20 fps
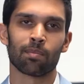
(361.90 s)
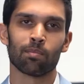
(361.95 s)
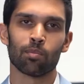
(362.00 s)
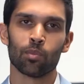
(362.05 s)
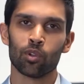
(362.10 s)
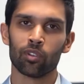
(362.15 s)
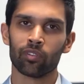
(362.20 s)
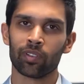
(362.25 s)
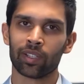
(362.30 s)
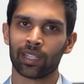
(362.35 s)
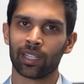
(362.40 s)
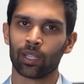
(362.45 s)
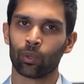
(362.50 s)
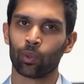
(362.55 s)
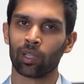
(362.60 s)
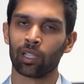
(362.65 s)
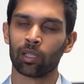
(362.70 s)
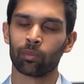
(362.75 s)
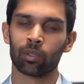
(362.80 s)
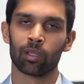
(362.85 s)
moving
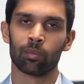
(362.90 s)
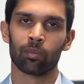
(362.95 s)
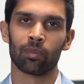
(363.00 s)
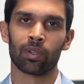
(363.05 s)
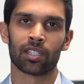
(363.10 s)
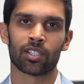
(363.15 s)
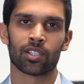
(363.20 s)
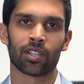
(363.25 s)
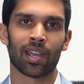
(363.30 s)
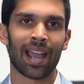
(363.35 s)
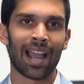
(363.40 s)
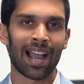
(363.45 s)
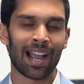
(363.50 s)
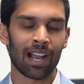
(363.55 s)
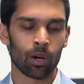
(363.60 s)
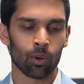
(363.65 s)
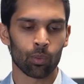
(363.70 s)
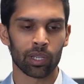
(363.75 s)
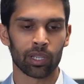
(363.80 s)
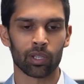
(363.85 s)
equilibrium as to how
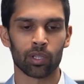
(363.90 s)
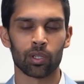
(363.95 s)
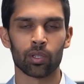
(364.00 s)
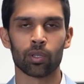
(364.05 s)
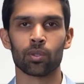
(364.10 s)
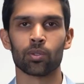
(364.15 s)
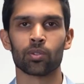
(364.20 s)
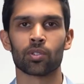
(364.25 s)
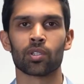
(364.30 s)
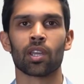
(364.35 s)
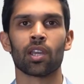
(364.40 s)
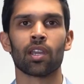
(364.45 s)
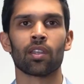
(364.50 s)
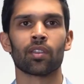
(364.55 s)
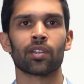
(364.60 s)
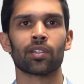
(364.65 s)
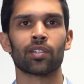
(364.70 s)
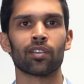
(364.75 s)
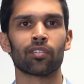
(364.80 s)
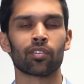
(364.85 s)
we can use the
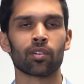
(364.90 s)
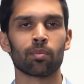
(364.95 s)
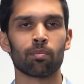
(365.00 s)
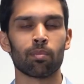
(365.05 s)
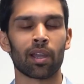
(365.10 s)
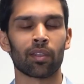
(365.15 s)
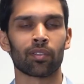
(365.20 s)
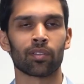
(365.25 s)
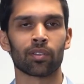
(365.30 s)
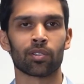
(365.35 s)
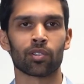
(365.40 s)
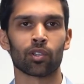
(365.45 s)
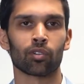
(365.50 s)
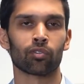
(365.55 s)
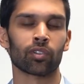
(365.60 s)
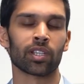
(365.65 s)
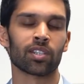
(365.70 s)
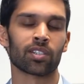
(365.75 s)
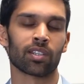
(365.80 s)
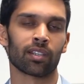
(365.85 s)
different methods of
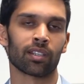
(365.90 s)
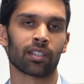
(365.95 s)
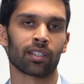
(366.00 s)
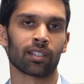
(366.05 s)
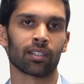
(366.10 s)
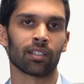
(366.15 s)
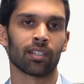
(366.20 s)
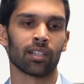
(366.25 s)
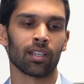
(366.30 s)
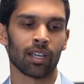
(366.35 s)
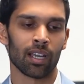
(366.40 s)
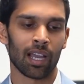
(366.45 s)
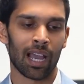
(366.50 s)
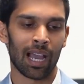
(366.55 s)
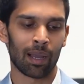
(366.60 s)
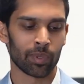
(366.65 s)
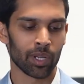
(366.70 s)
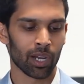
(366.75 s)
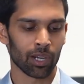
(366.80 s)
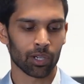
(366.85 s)
reasoning,
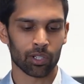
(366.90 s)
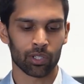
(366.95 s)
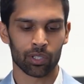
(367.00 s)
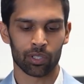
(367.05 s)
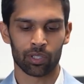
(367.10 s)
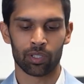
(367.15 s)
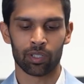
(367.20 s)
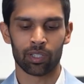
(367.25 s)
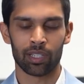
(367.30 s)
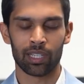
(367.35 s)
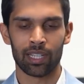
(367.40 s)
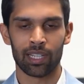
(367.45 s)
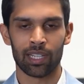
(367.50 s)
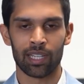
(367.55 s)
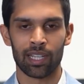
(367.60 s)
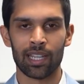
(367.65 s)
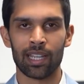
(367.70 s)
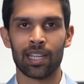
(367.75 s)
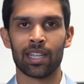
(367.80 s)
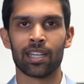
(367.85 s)
abduction,
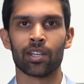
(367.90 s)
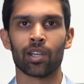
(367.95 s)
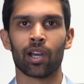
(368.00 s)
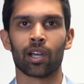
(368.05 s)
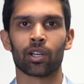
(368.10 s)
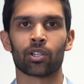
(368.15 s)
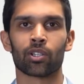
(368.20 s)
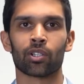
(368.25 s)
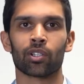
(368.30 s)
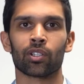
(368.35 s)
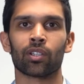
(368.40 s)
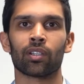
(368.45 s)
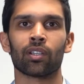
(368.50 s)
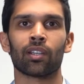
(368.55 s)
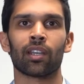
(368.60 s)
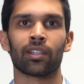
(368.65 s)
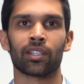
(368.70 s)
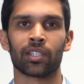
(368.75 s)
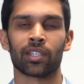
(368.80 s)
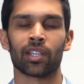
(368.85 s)
induction,
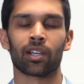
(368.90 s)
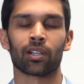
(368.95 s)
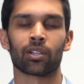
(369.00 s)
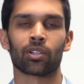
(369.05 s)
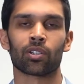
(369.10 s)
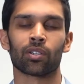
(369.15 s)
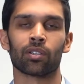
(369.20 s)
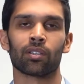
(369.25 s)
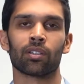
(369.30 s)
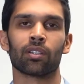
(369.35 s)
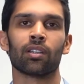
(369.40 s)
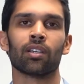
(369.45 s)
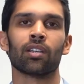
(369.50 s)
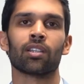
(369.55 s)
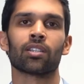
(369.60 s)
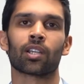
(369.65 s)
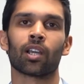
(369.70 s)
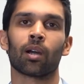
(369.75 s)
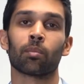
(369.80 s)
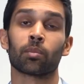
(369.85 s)
and deduction,
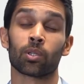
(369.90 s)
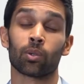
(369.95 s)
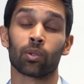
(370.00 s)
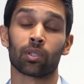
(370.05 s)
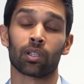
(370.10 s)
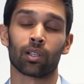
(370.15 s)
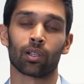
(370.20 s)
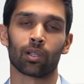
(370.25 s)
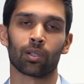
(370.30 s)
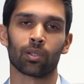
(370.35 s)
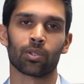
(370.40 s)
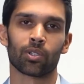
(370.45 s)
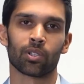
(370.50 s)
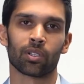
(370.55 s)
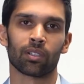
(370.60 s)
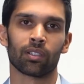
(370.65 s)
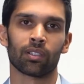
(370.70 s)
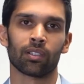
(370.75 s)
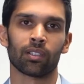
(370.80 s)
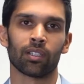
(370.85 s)
to come to a conclusion.
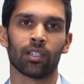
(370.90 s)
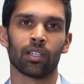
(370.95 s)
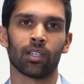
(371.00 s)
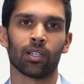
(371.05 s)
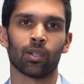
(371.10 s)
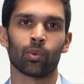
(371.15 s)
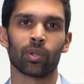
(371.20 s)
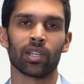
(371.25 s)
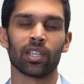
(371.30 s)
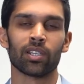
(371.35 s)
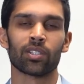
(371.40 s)
We need